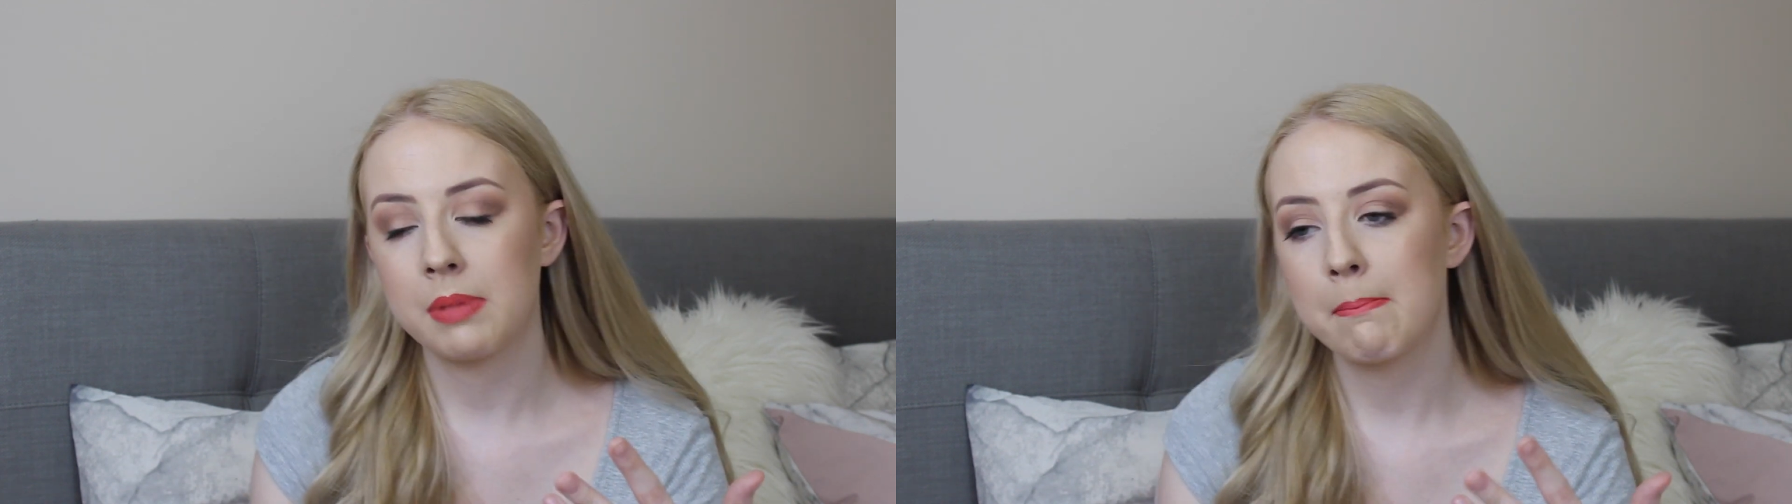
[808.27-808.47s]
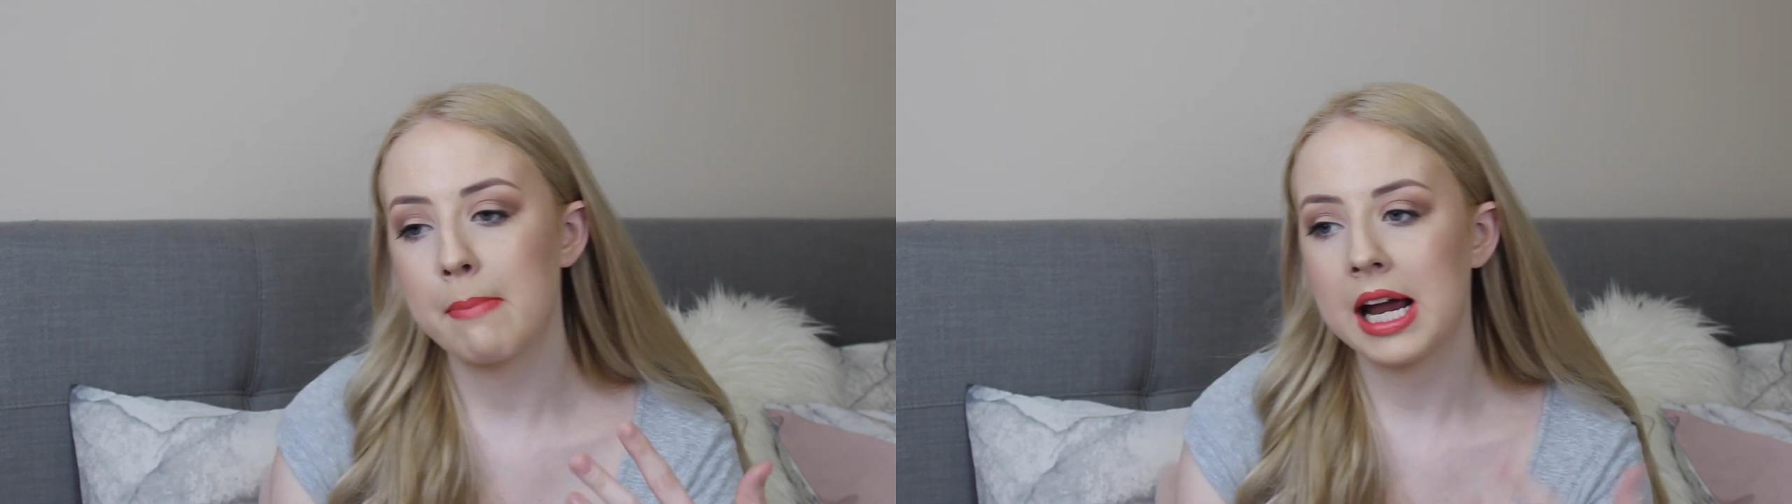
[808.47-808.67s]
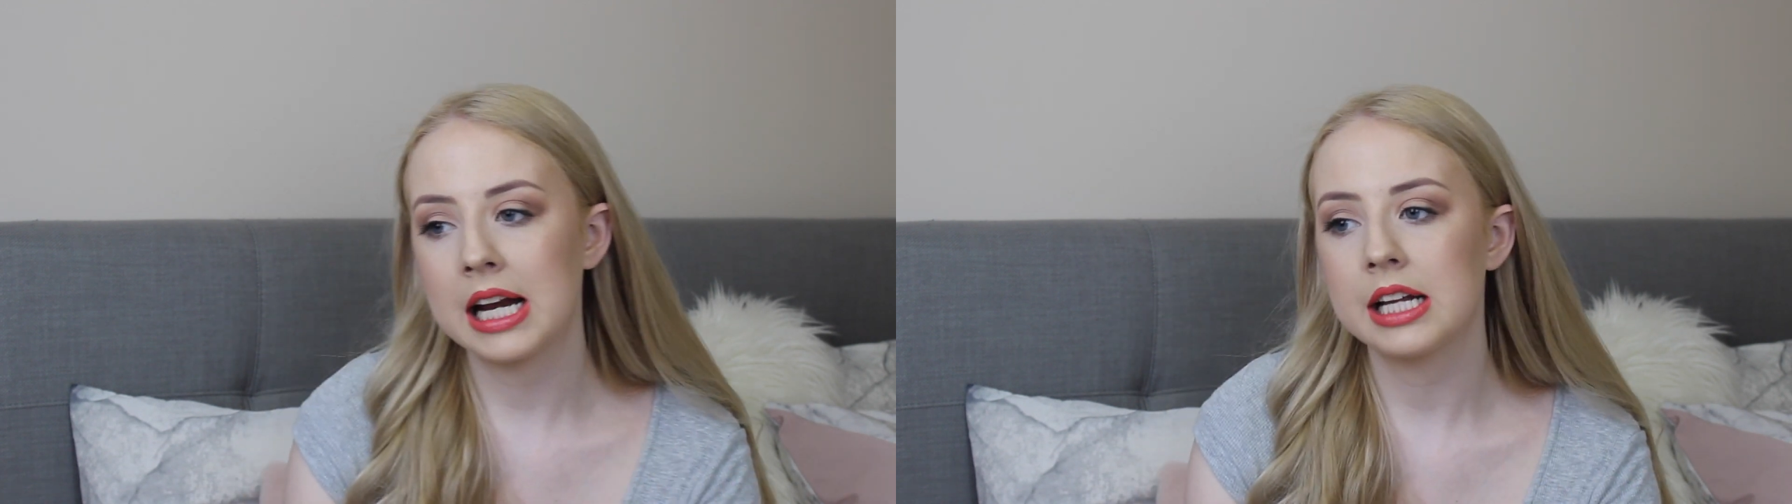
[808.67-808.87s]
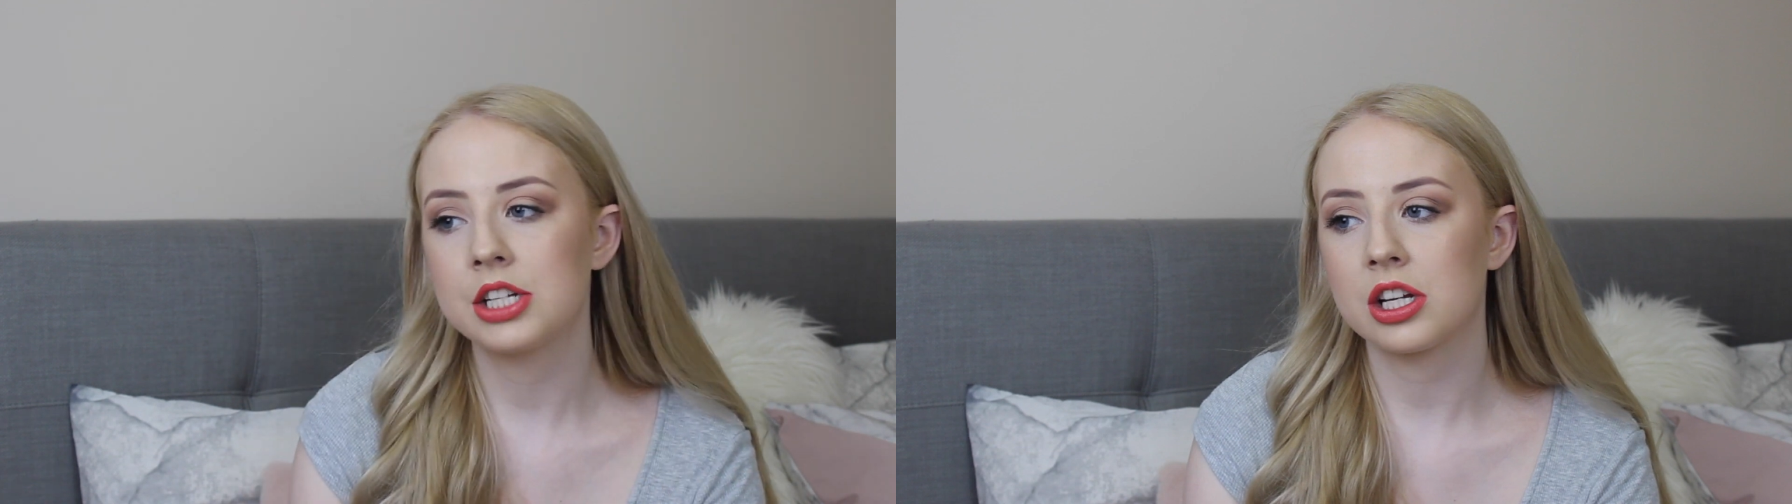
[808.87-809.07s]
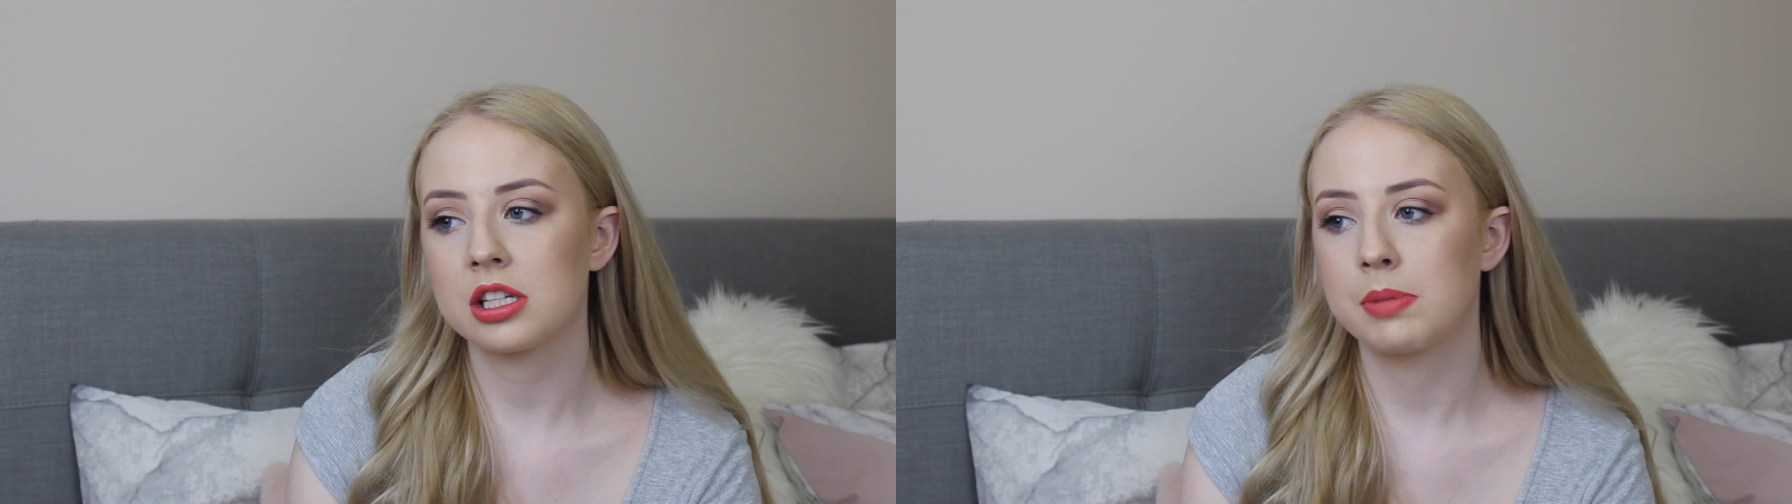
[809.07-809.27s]
but
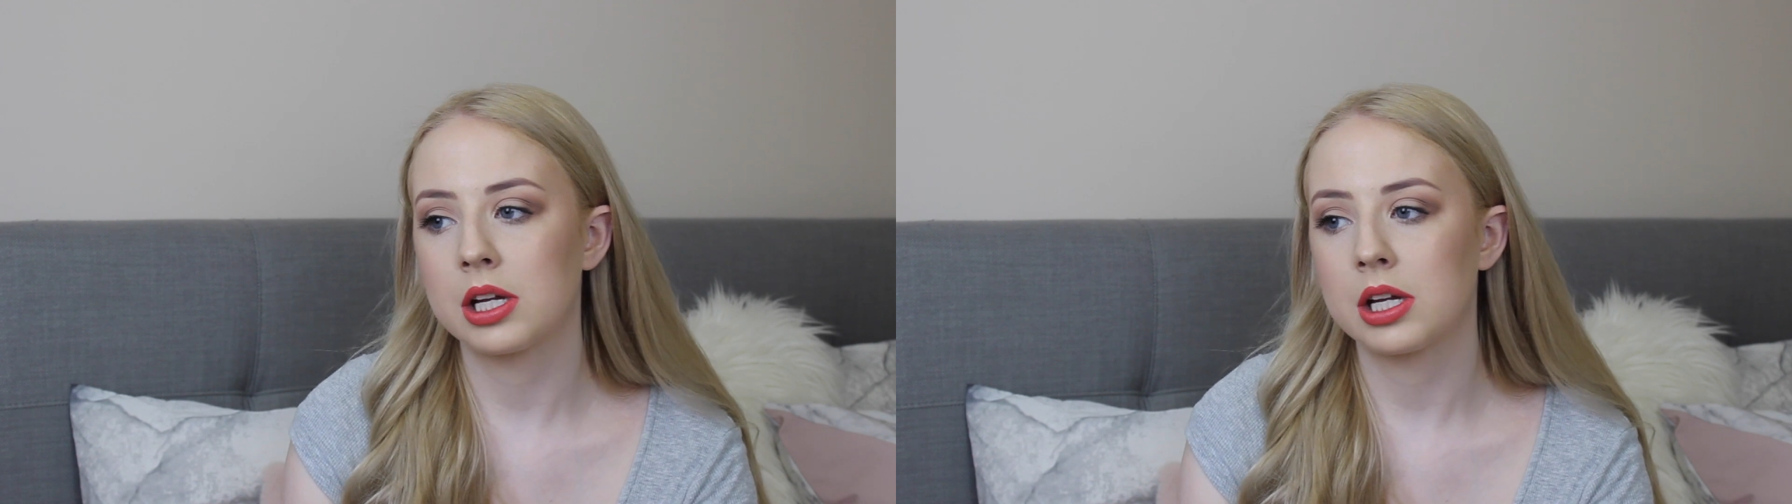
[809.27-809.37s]
mainly just